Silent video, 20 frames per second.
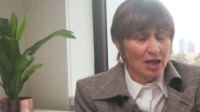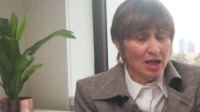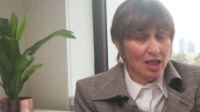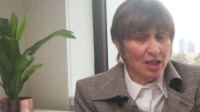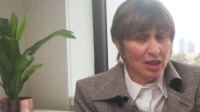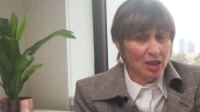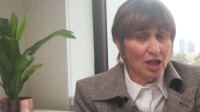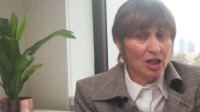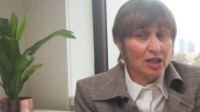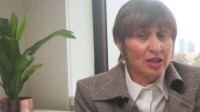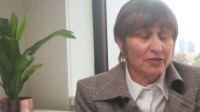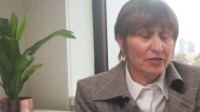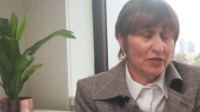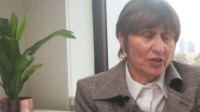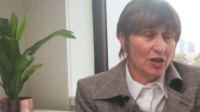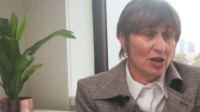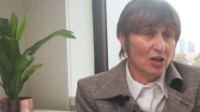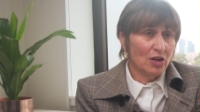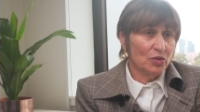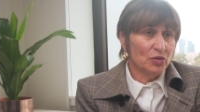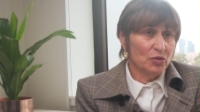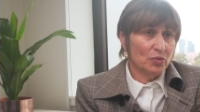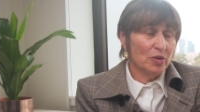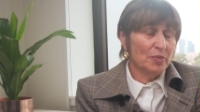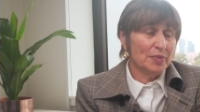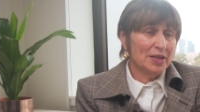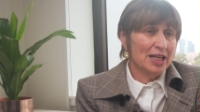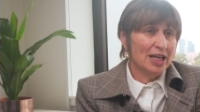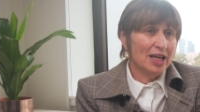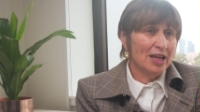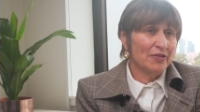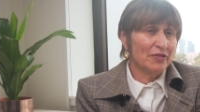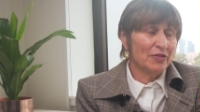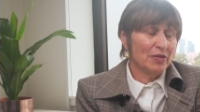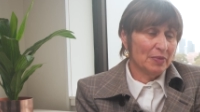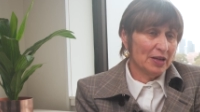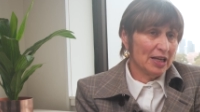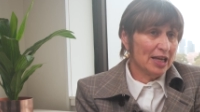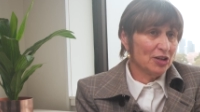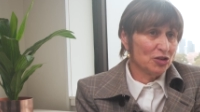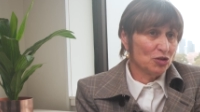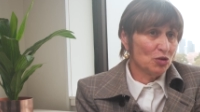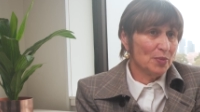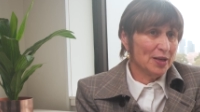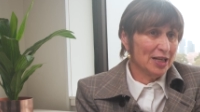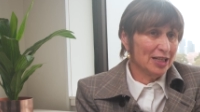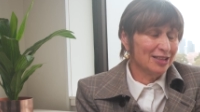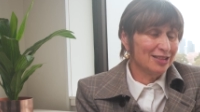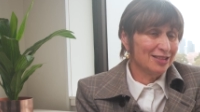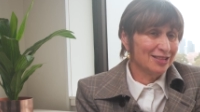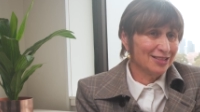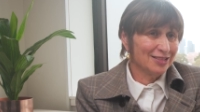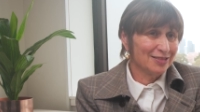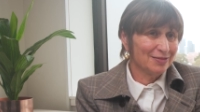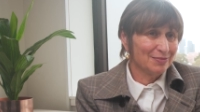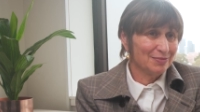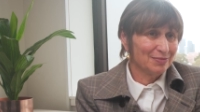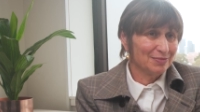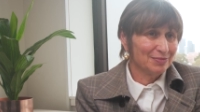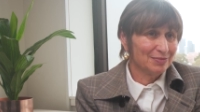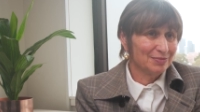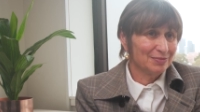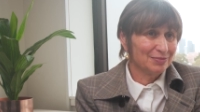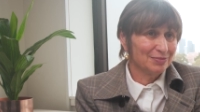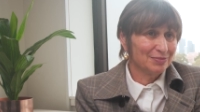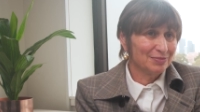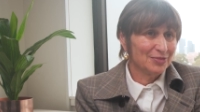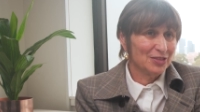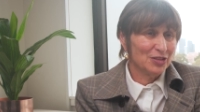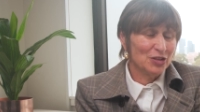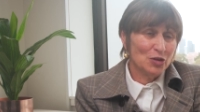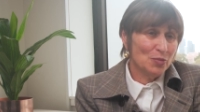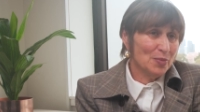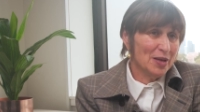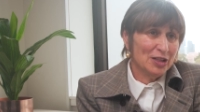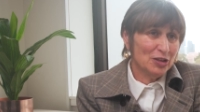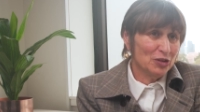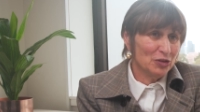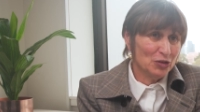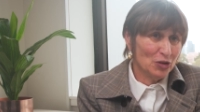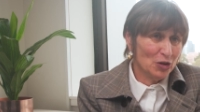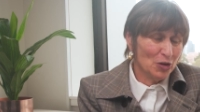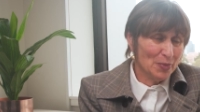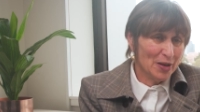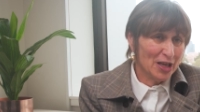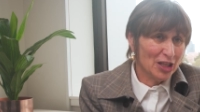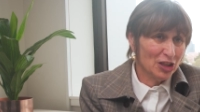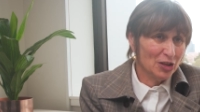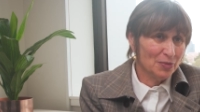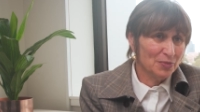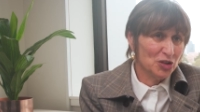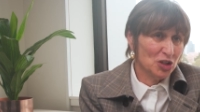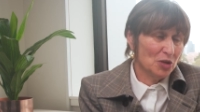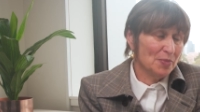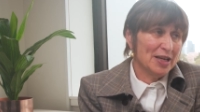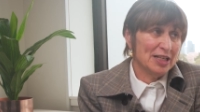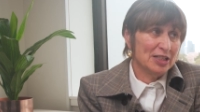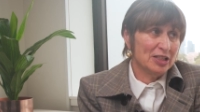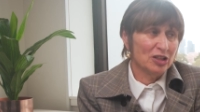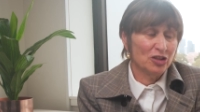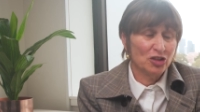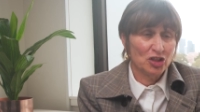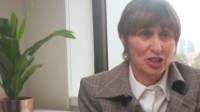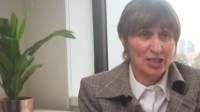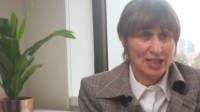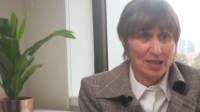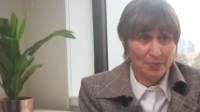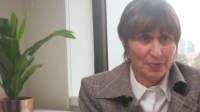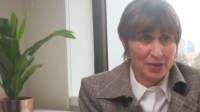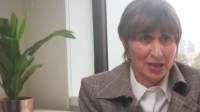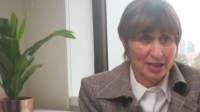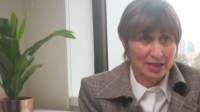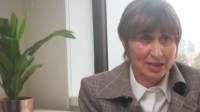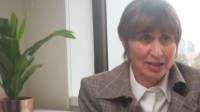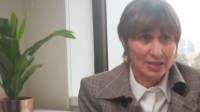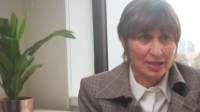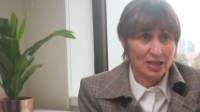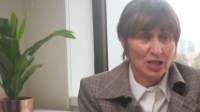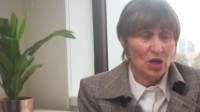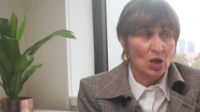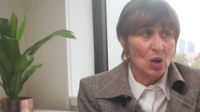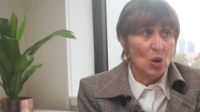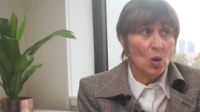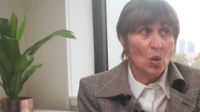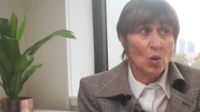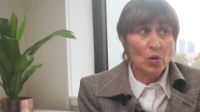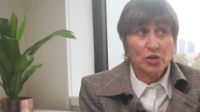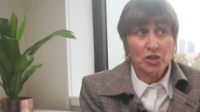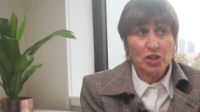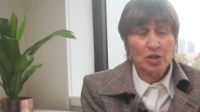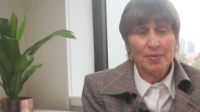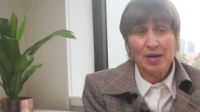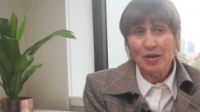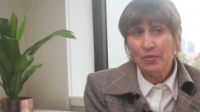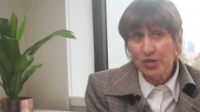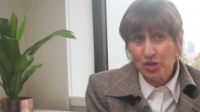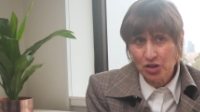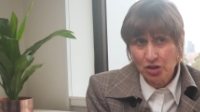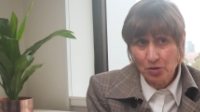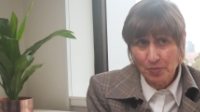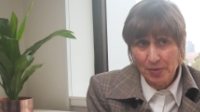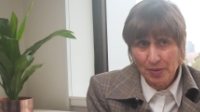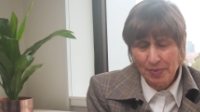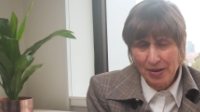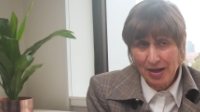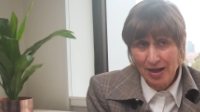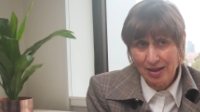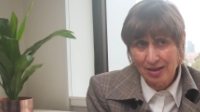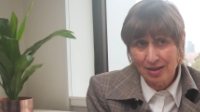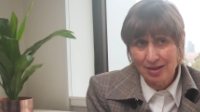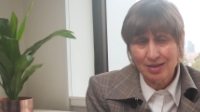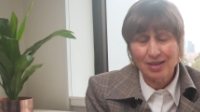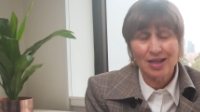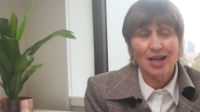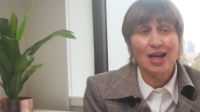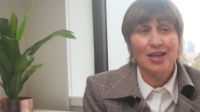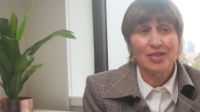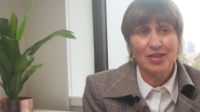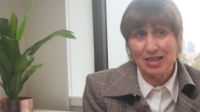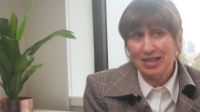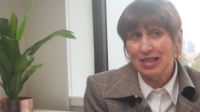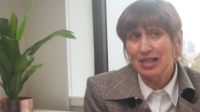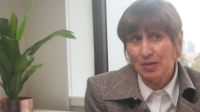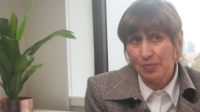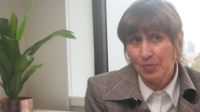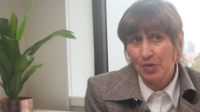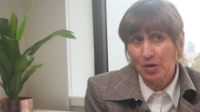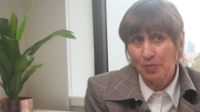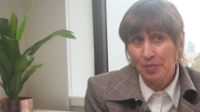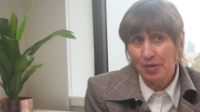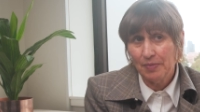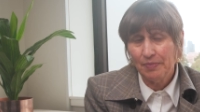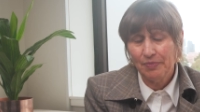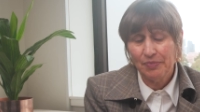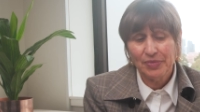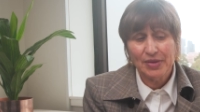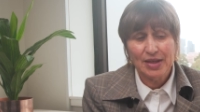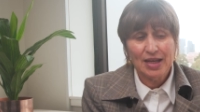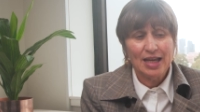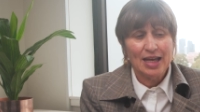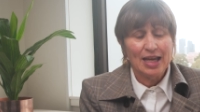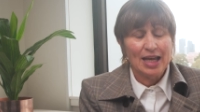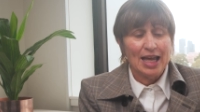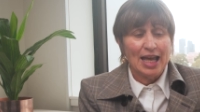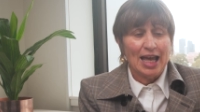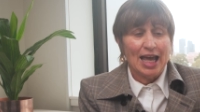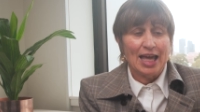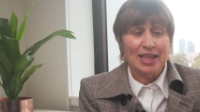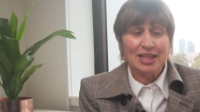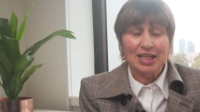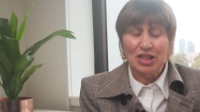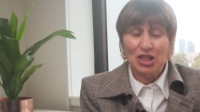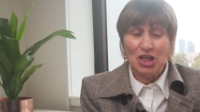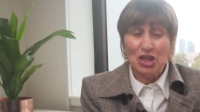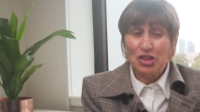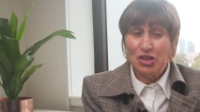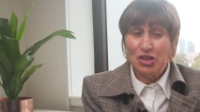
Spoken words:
A lot of older women have casual partners, so you may not know about them. She may tell you she's unpartnered, or she may wish to be partnered and this is a problem. And then the